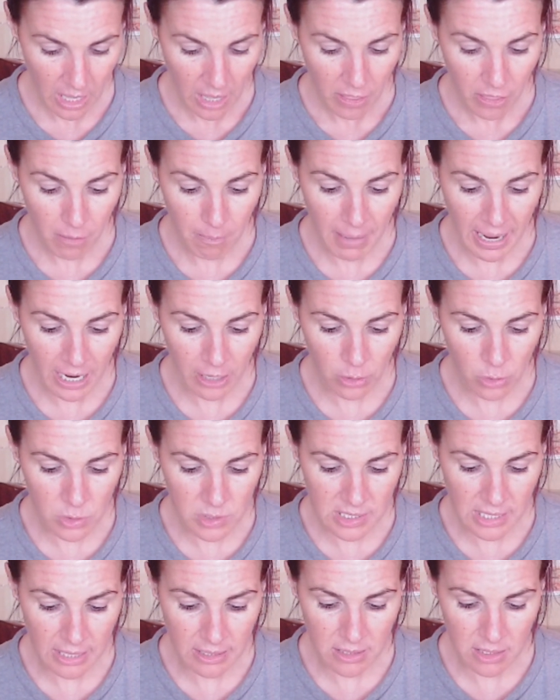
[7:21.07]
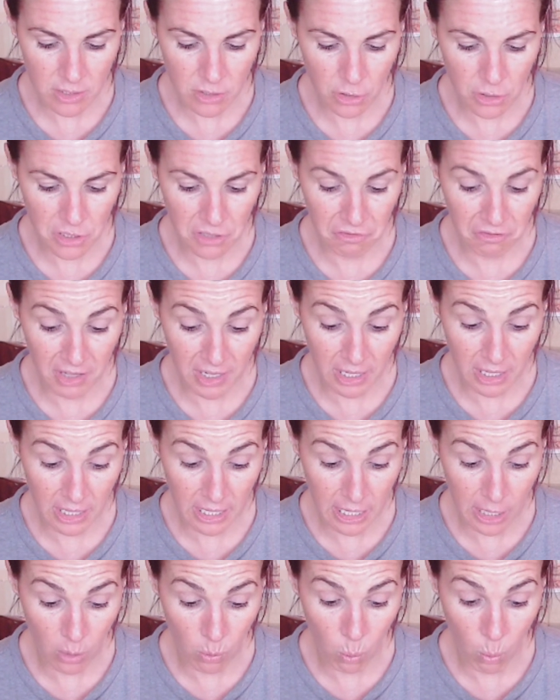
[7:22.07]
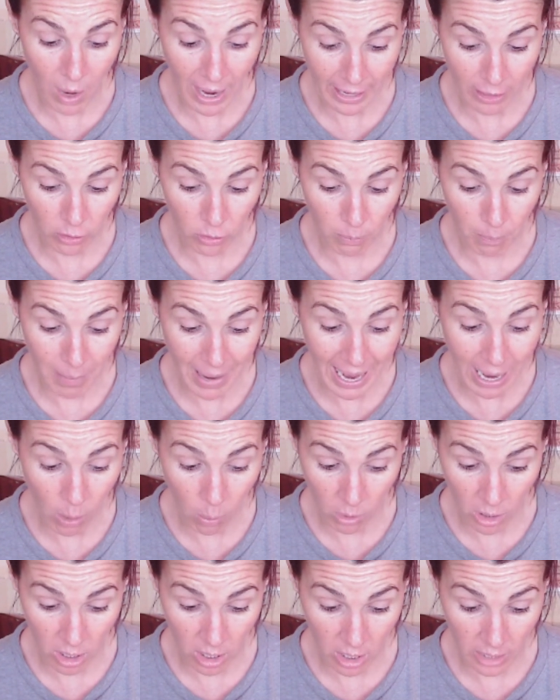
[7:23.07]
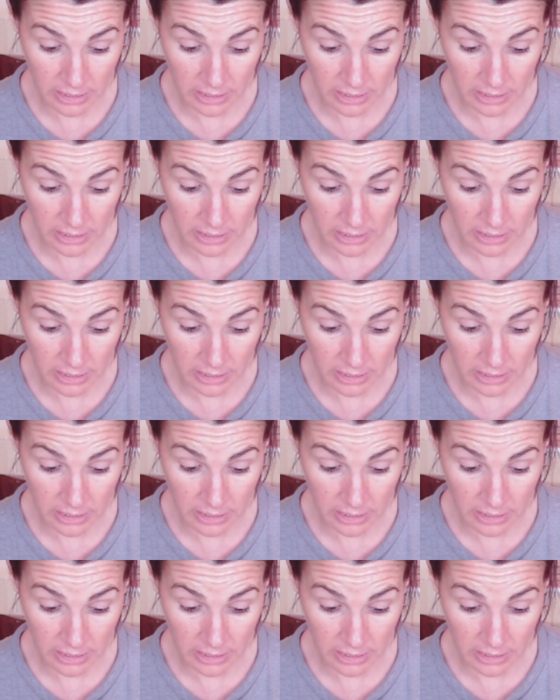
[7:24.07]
The man who senses her divinity and wild power